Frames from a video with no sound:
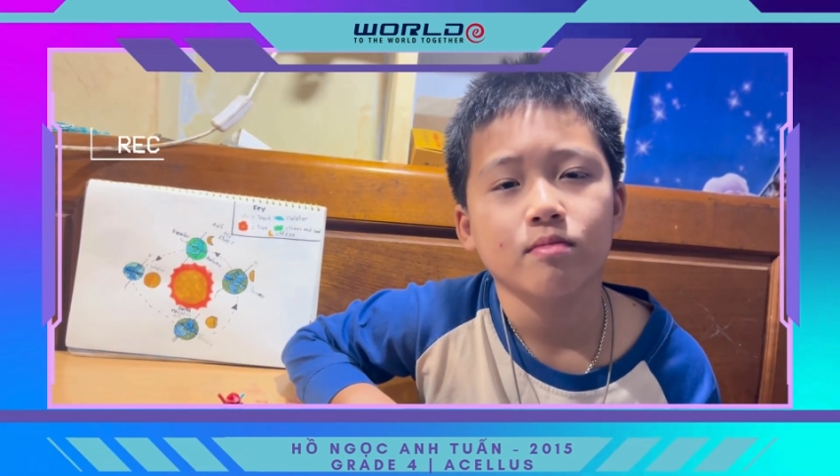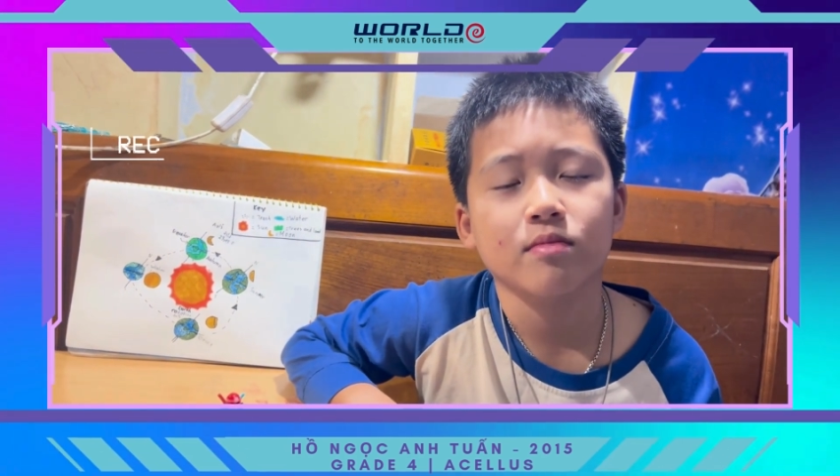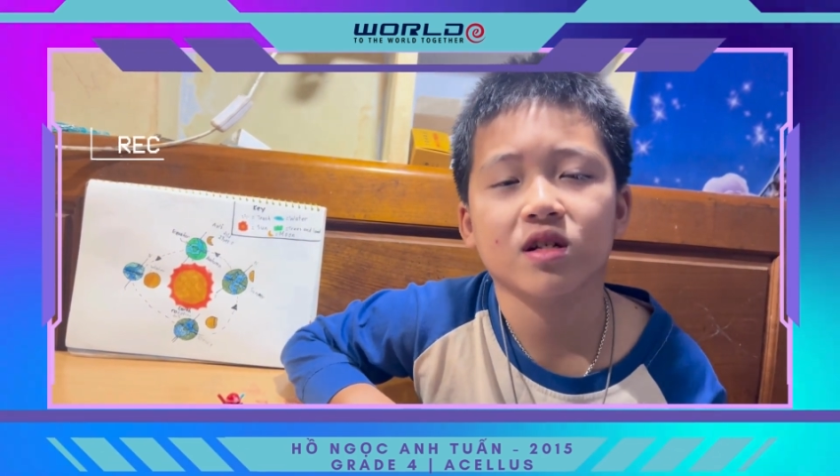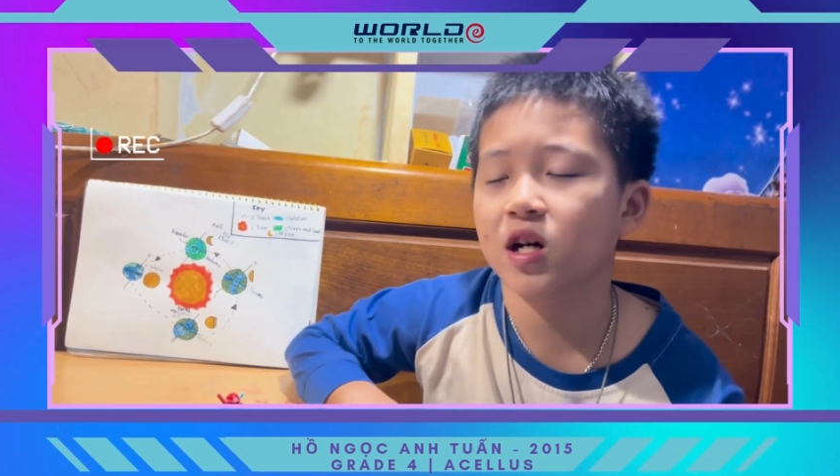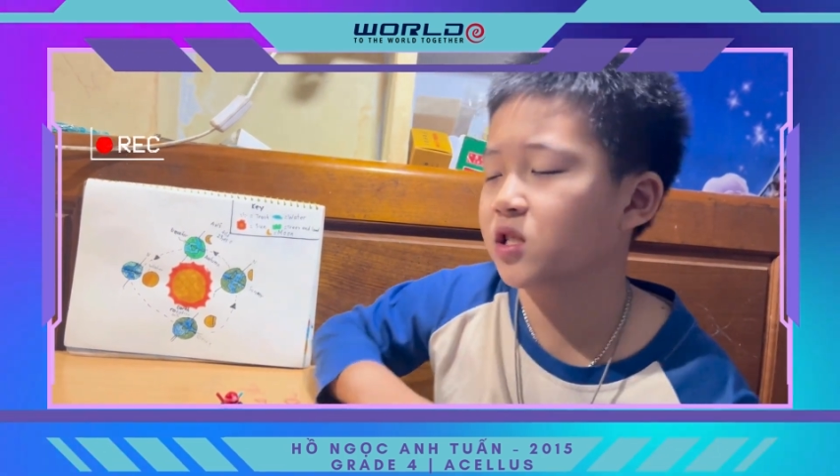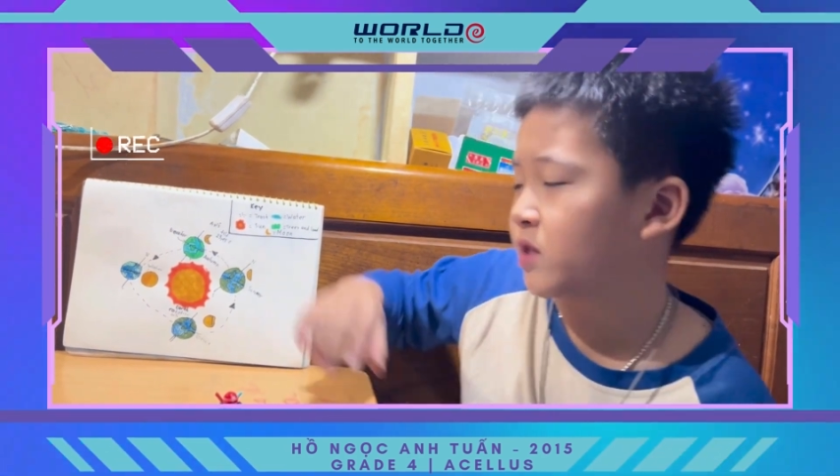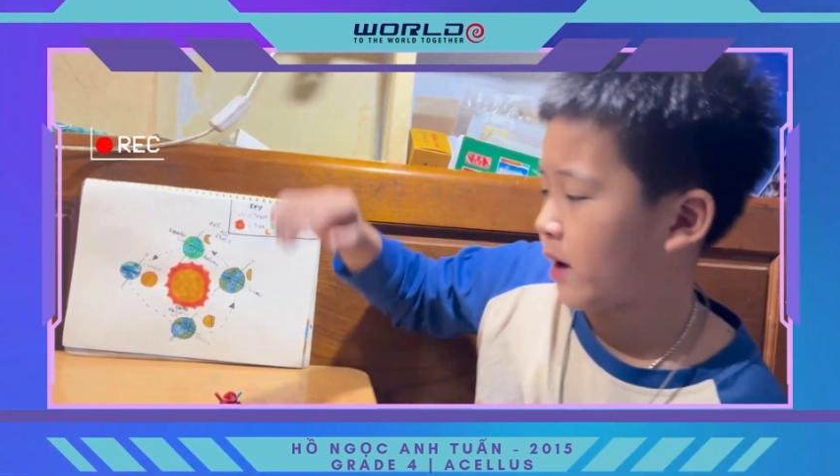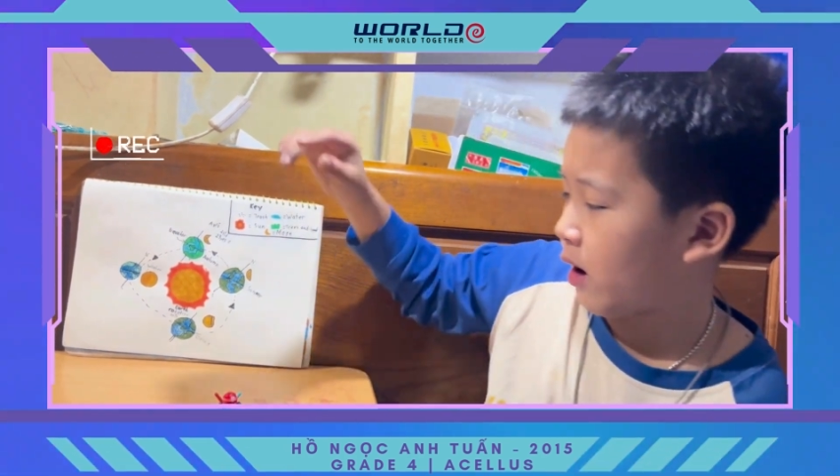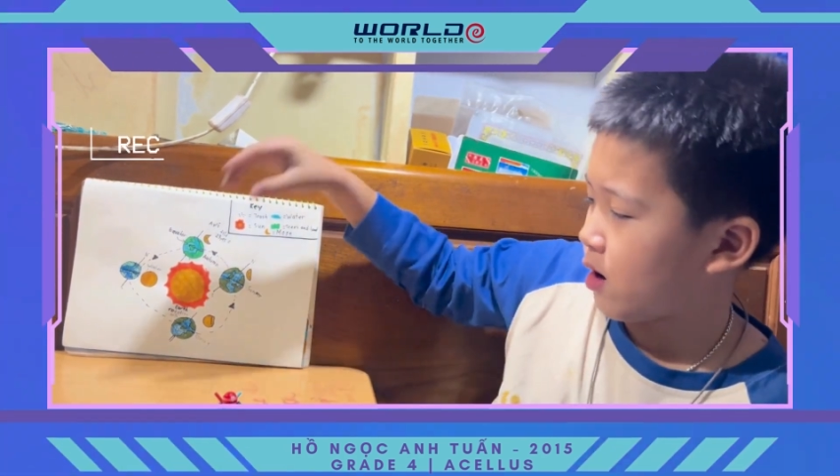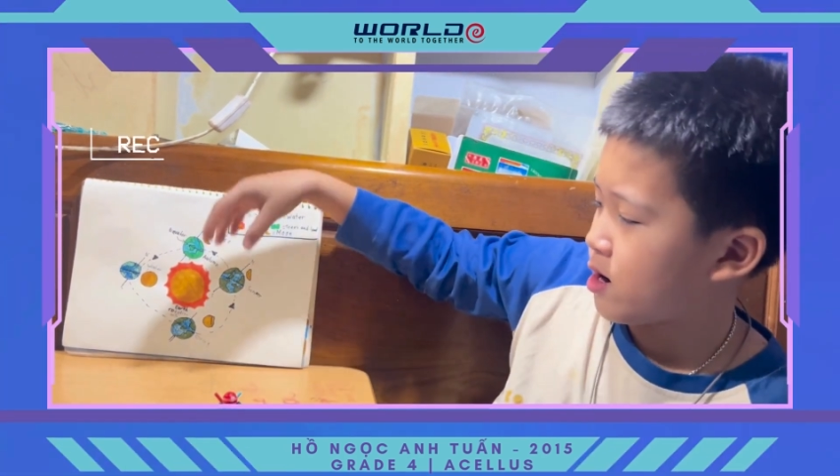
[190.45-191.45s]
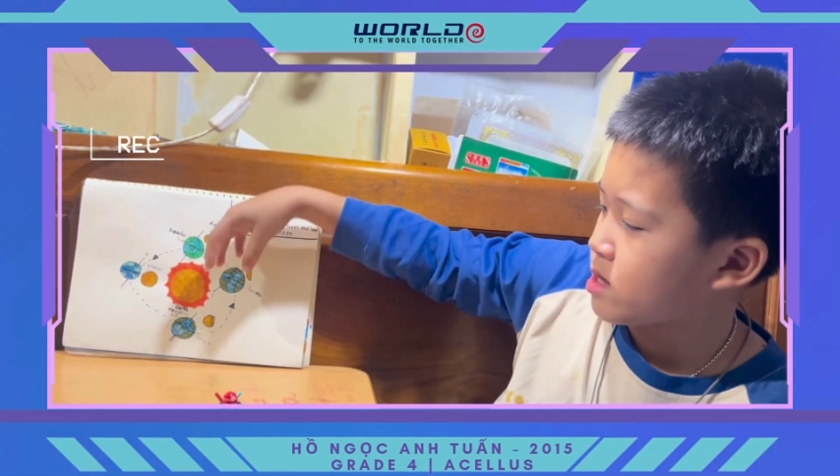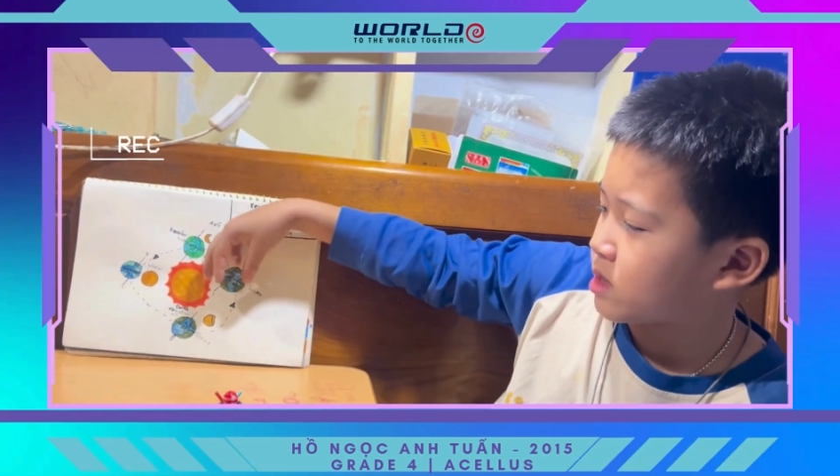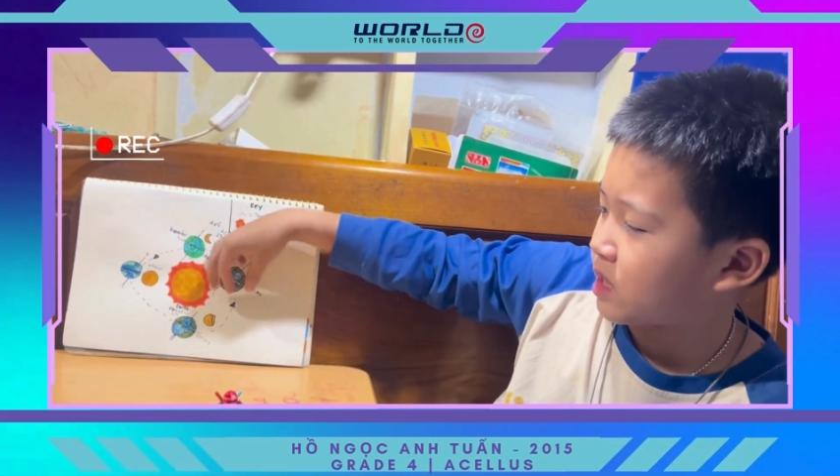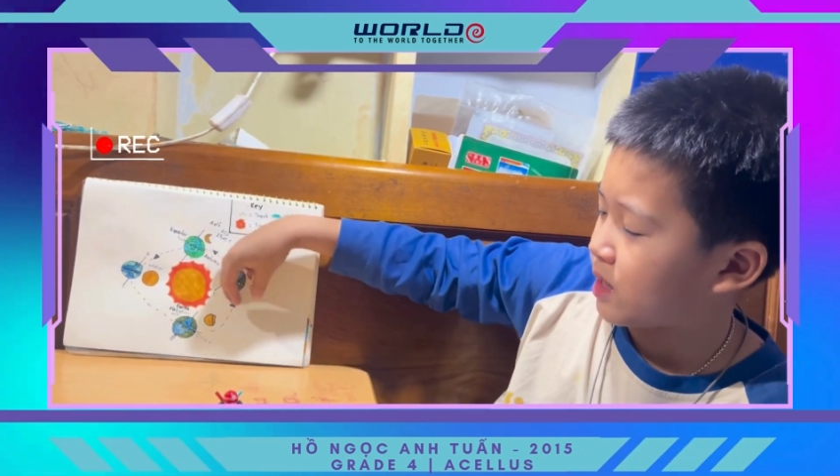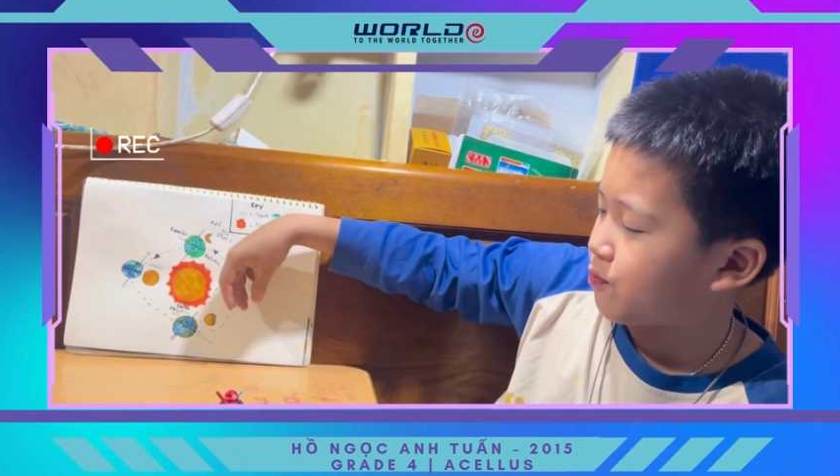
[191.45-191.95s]
Because the Earth
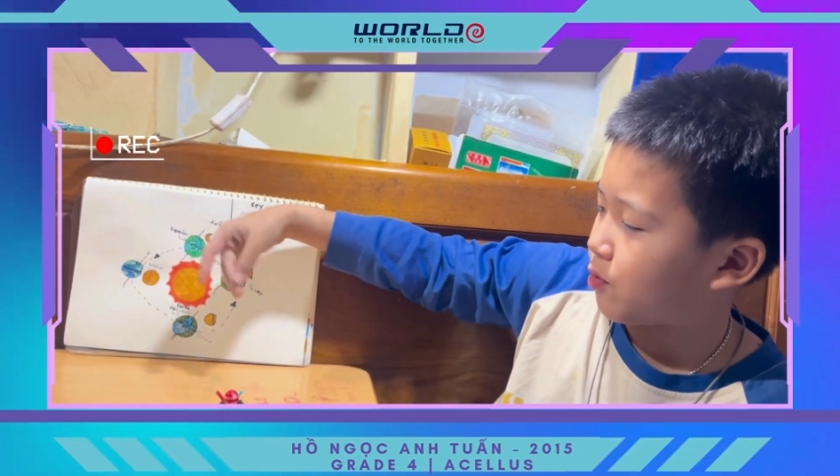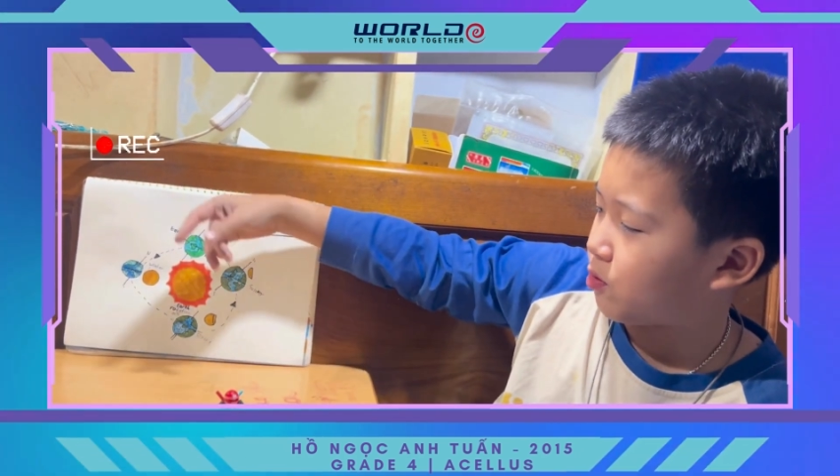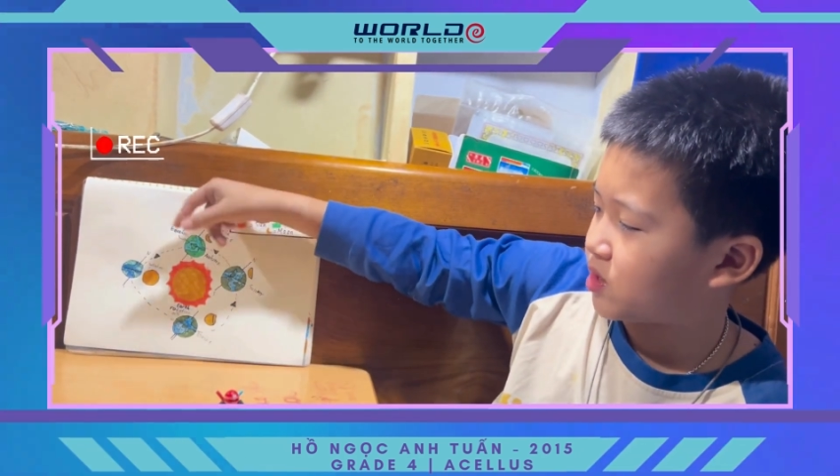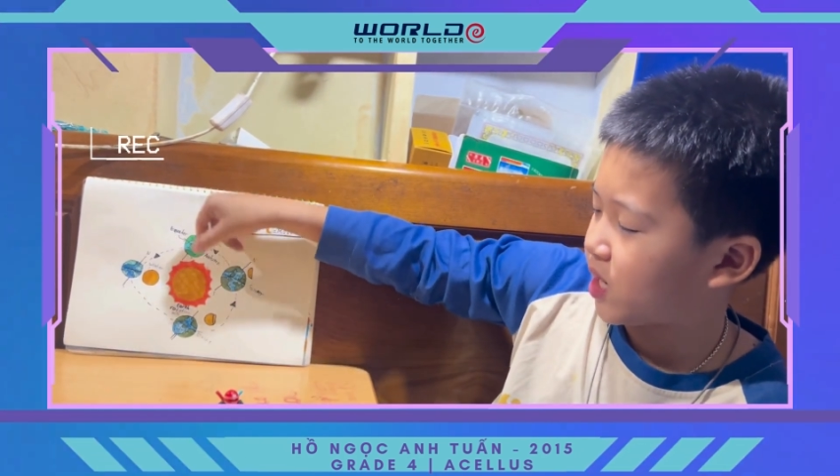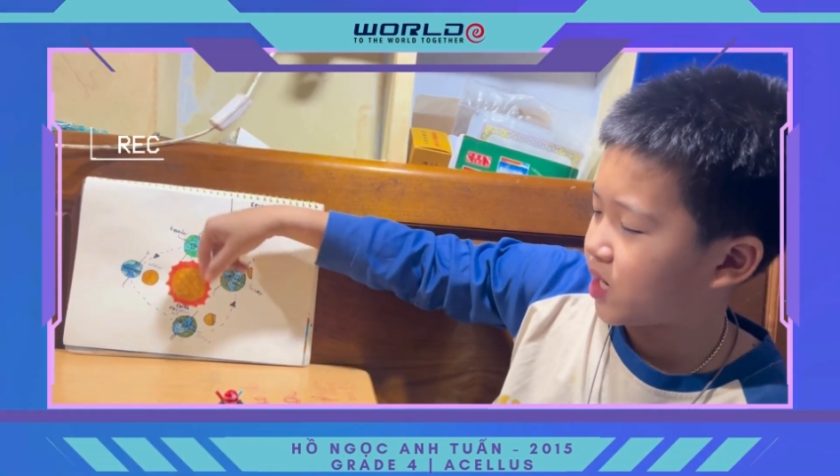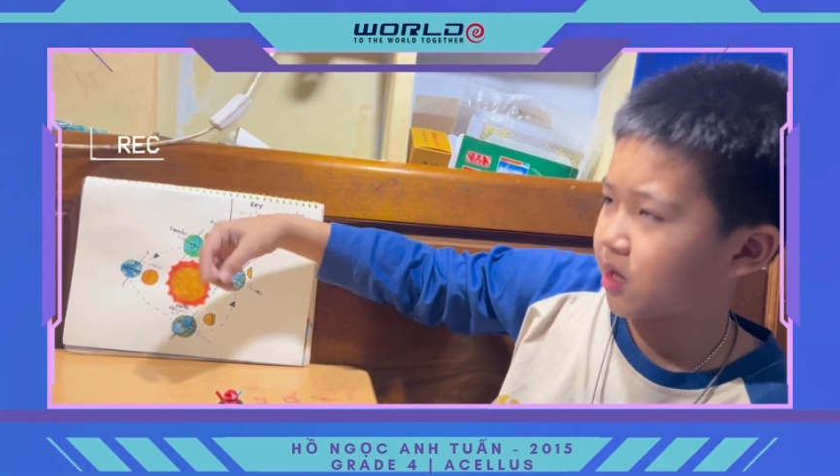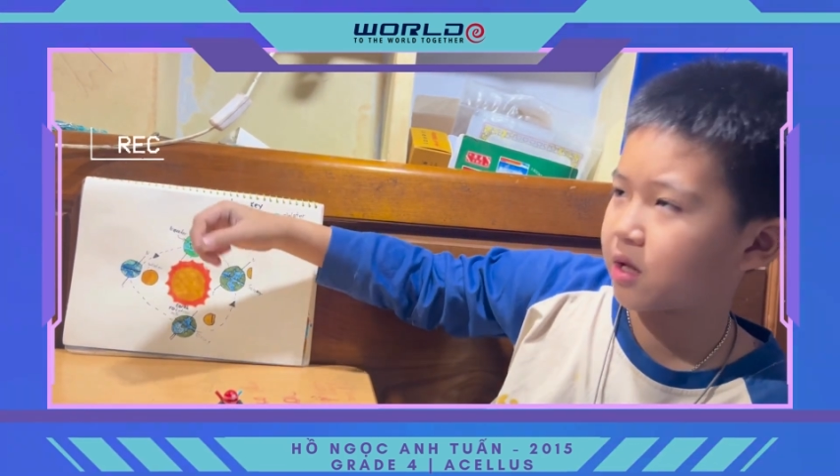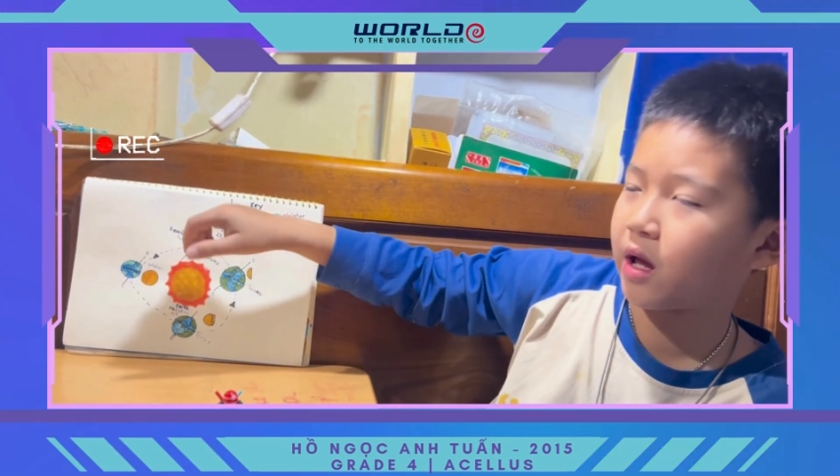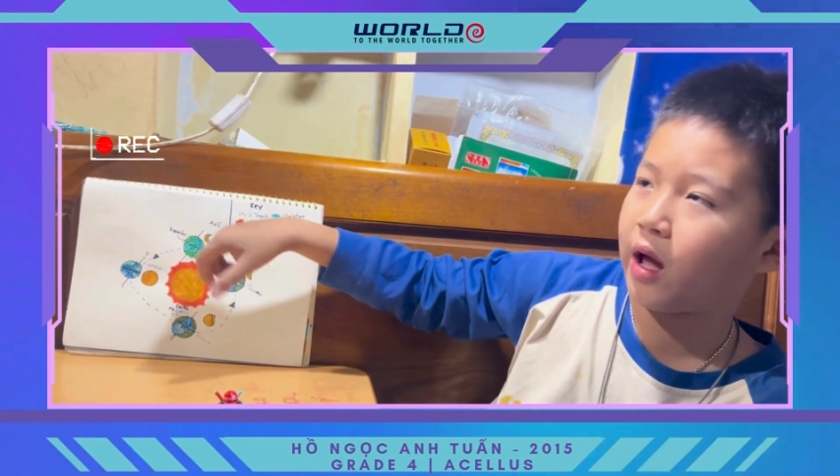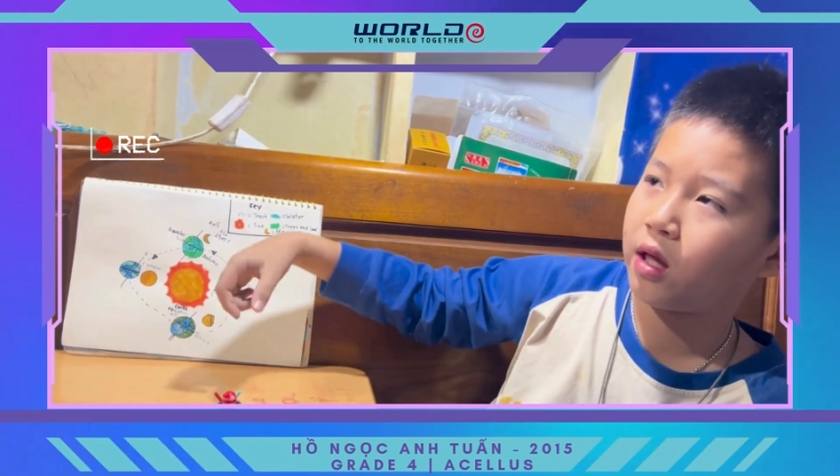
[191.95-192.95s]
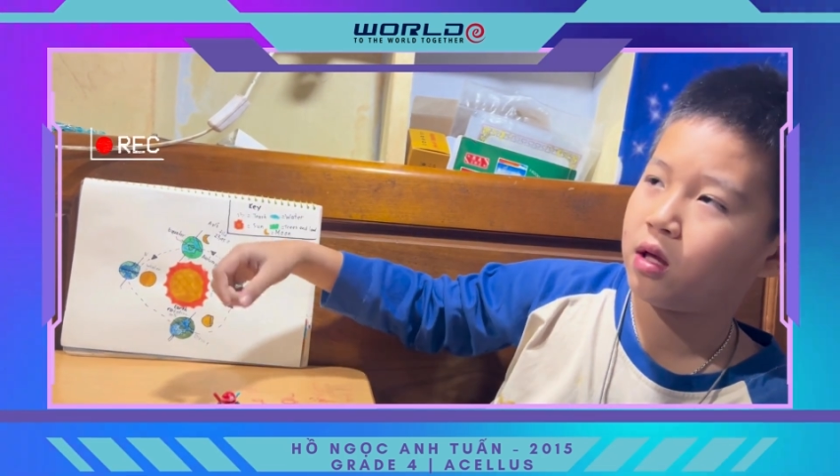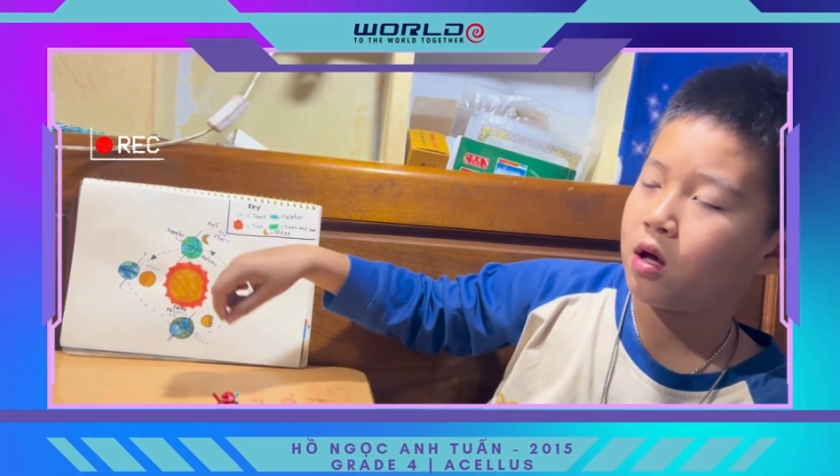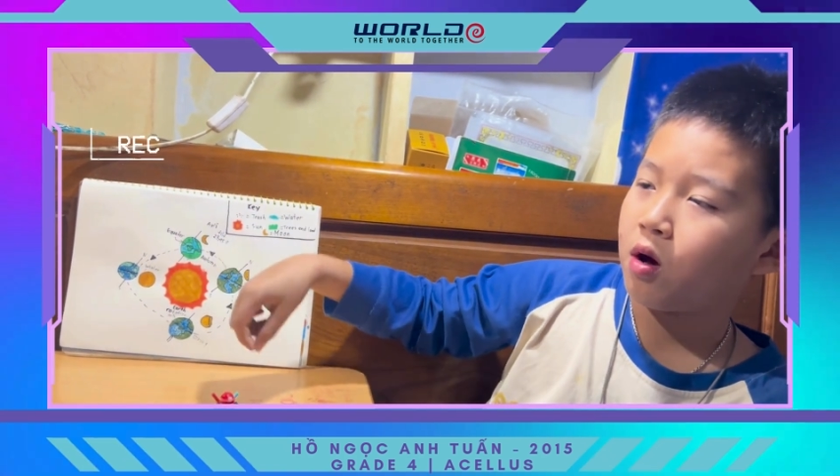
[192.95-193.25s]
keeps rotating, and